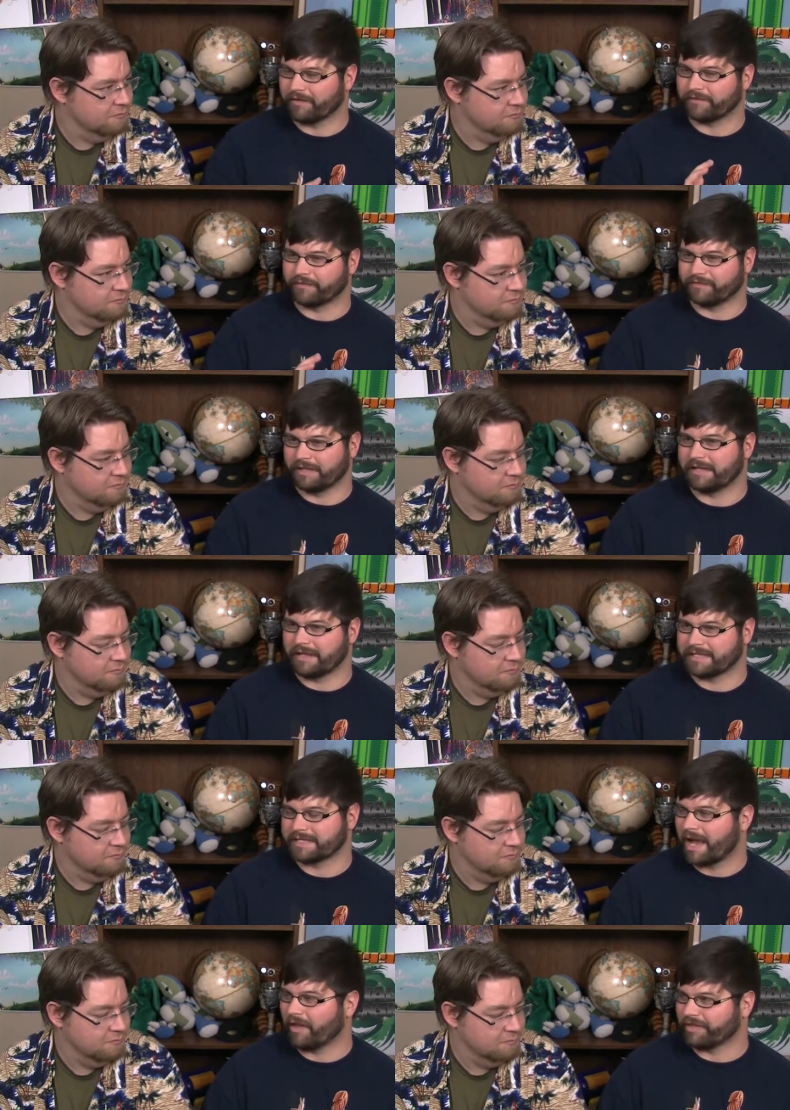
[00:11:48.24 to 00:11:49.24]
Speaker 1: of it,
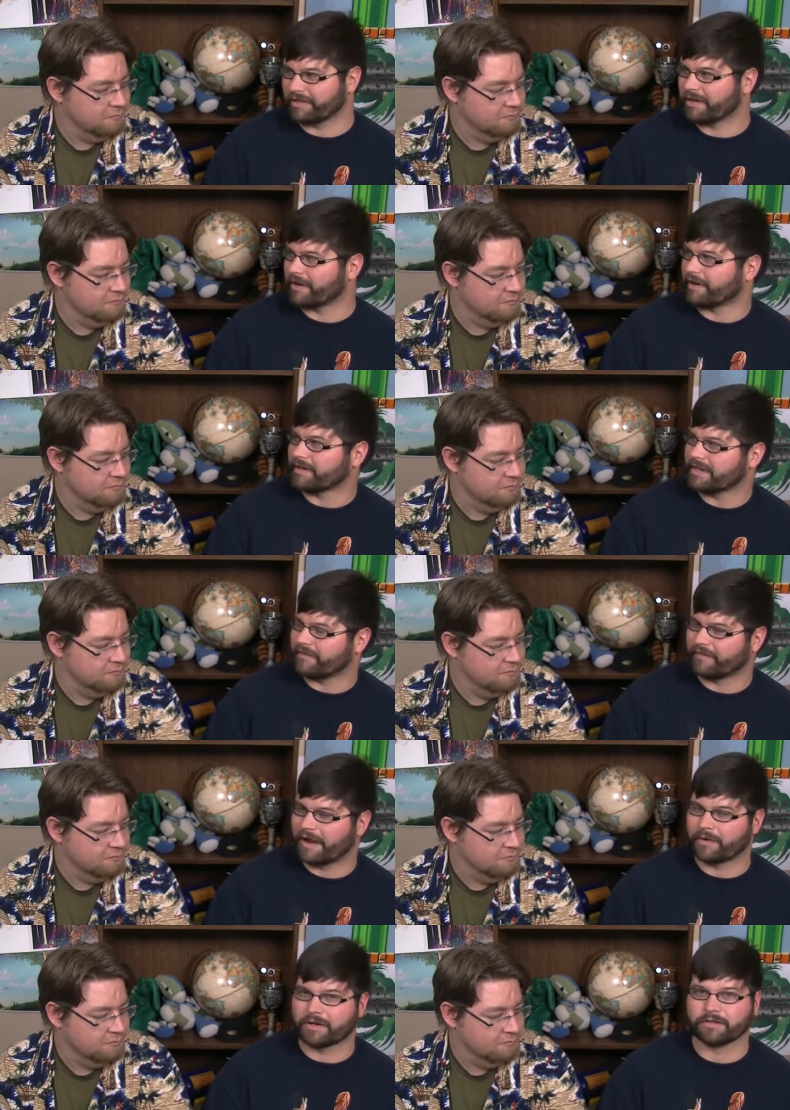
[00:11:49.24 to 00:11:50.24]
it's healthier
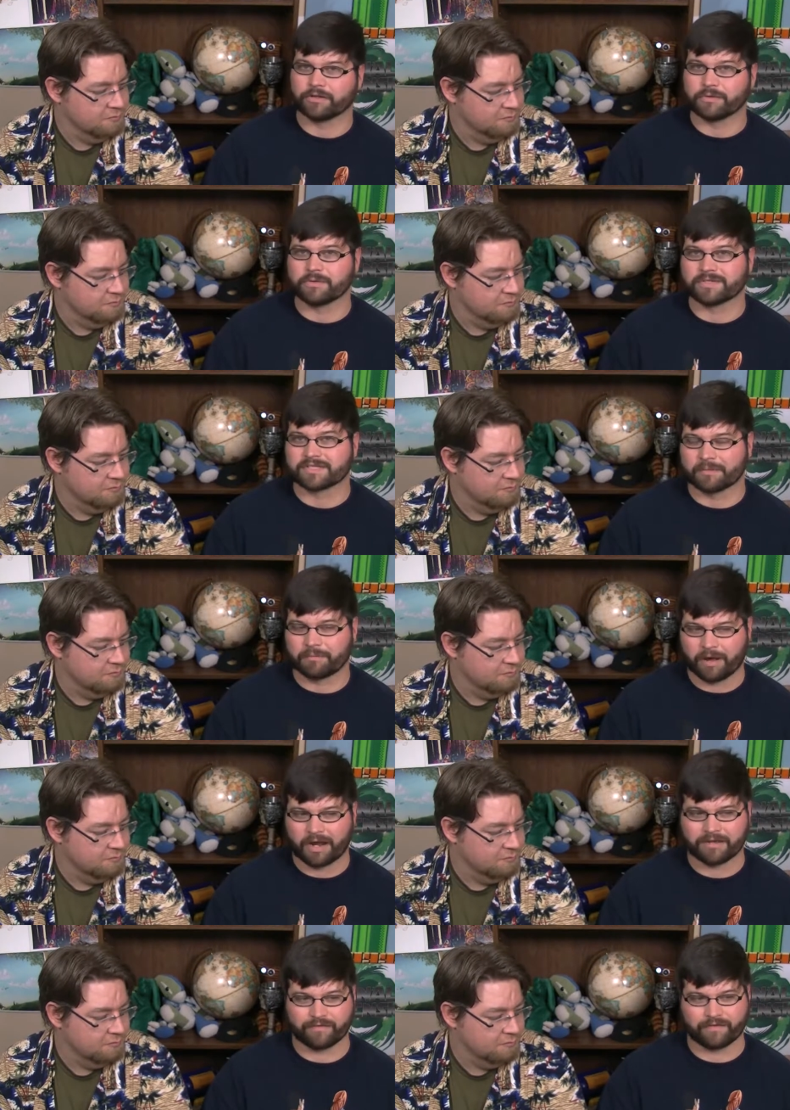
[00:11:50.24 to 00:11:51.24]
if I were to lose some
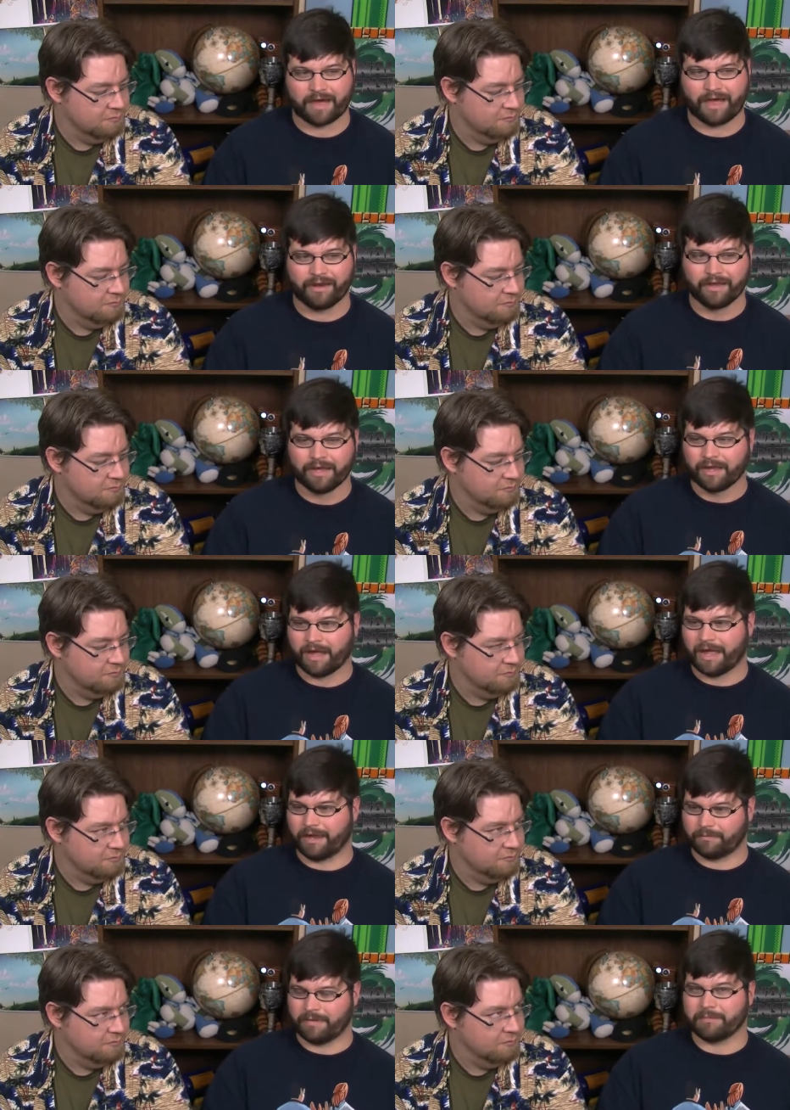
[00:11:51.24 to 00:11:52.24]
body fat
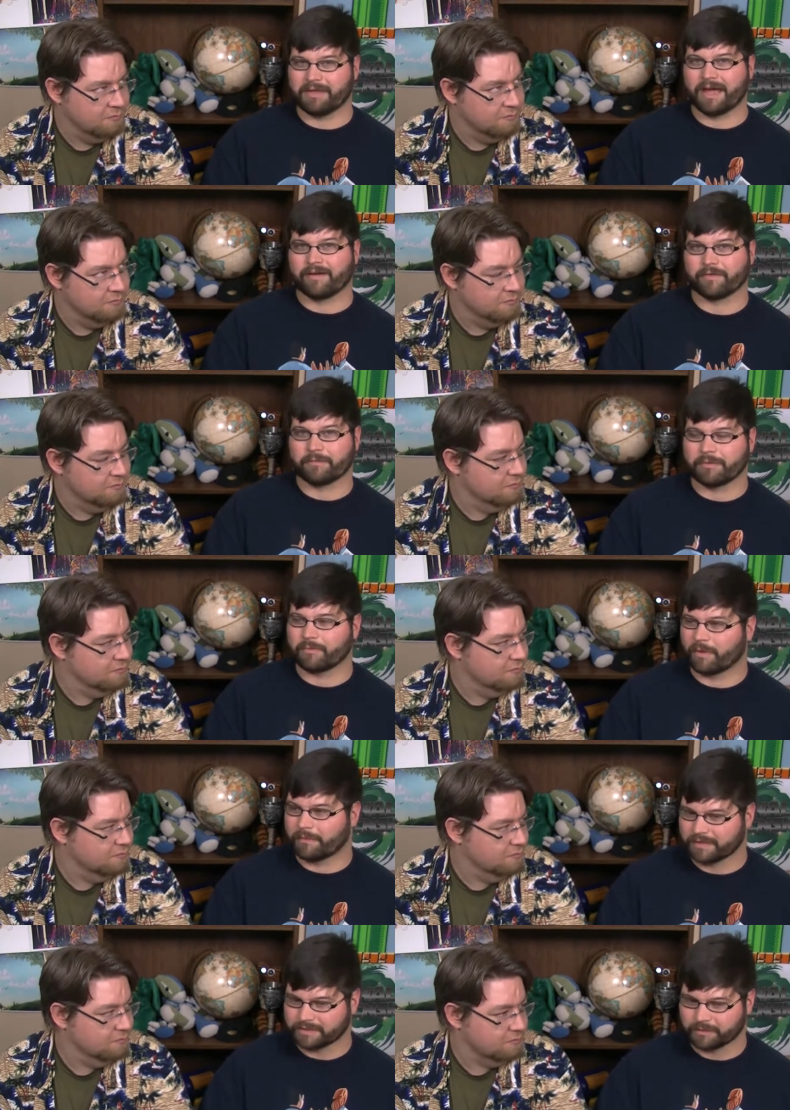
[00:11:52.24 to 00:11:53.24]
and maybe have a bit
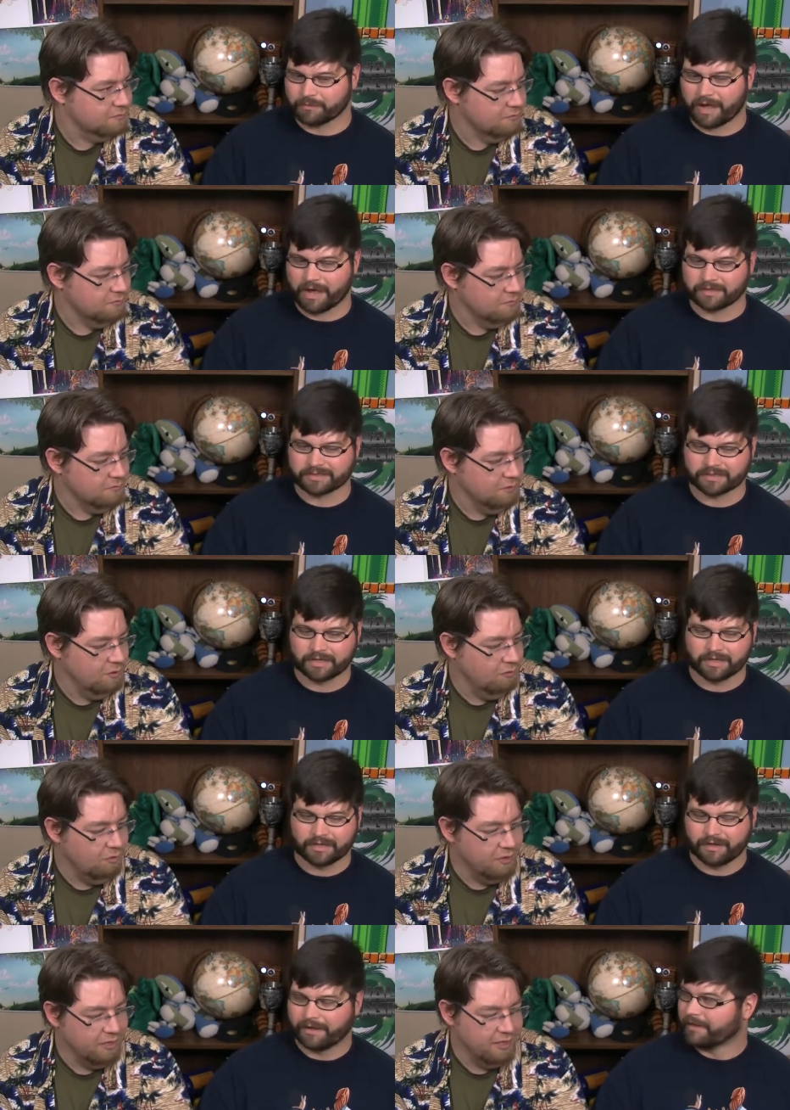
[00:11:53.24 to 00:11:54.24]
more muscle mass.
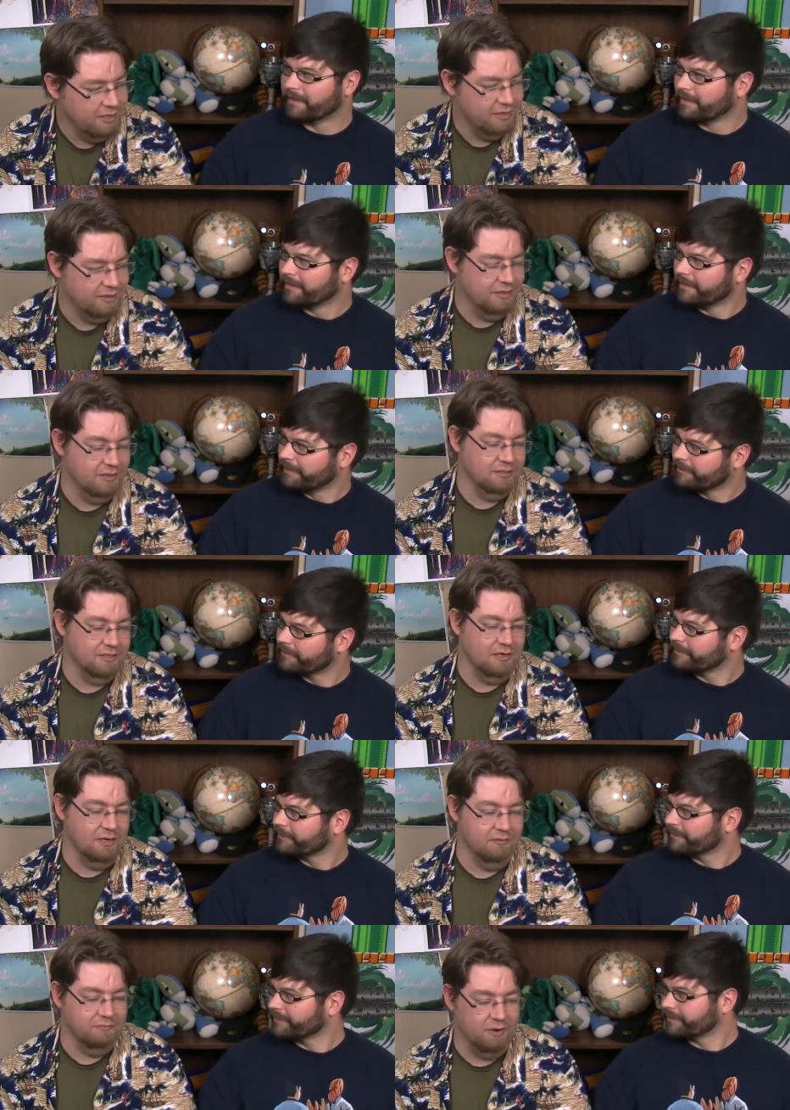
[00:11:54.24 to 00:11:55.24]
Speaker 2: Well, that in that is a
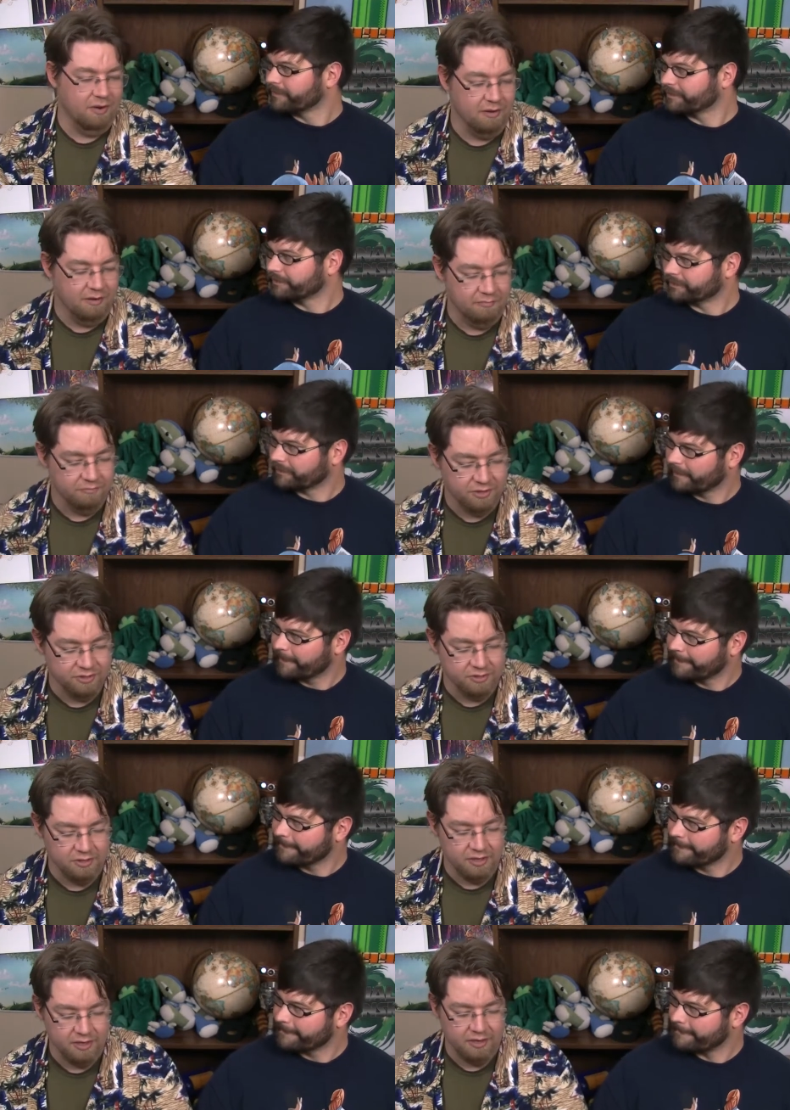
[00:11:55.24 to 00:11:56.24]
kind of, pr- uh, of
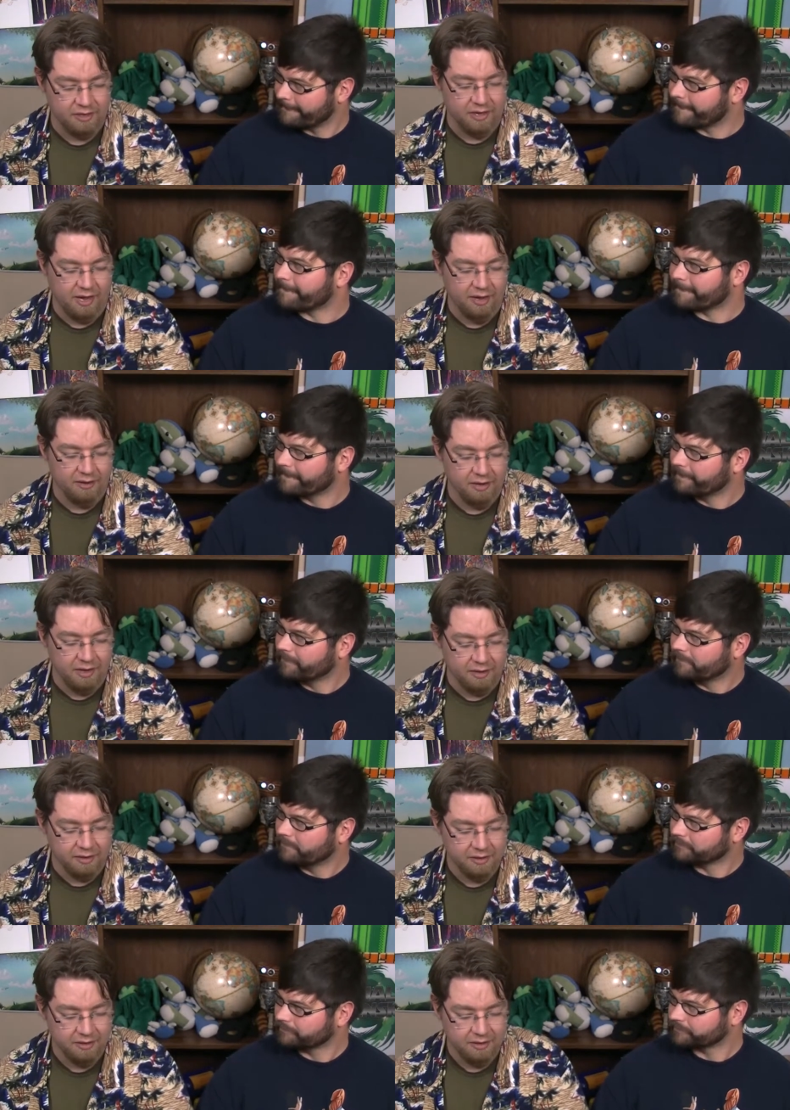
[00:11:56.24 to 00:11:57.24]
pressure. Like, like mm-hmm. I,
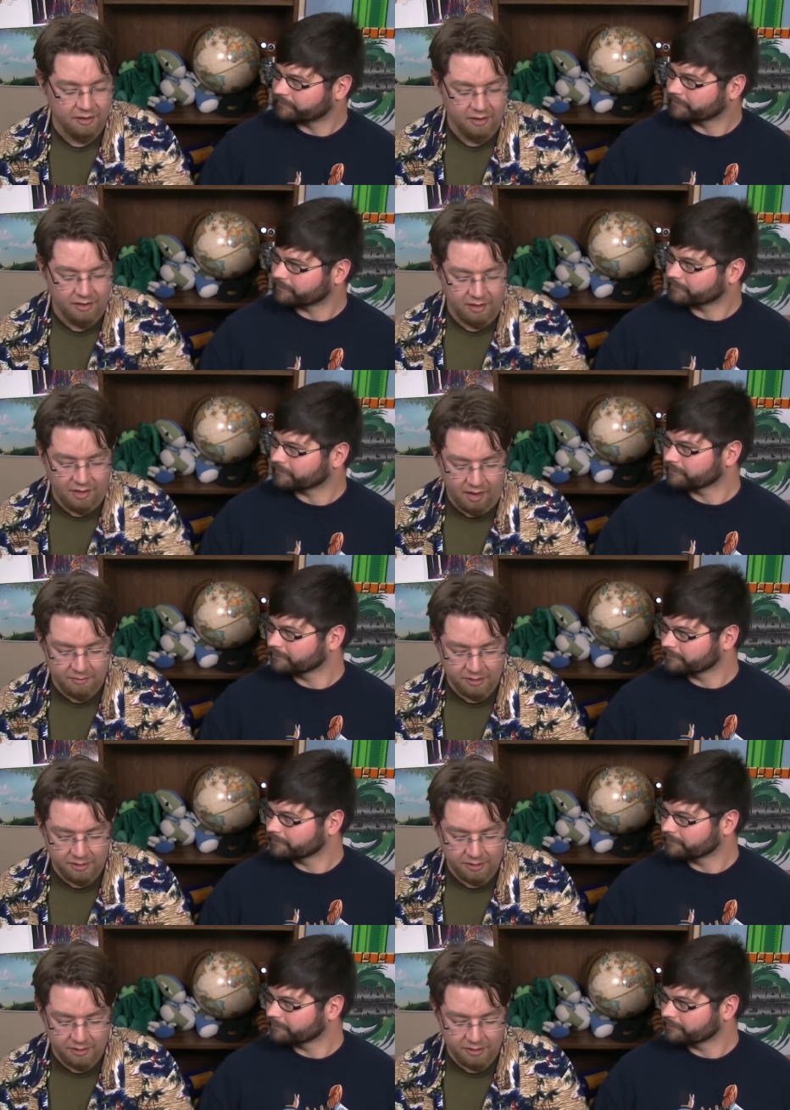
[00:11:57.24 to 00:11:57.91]
I, I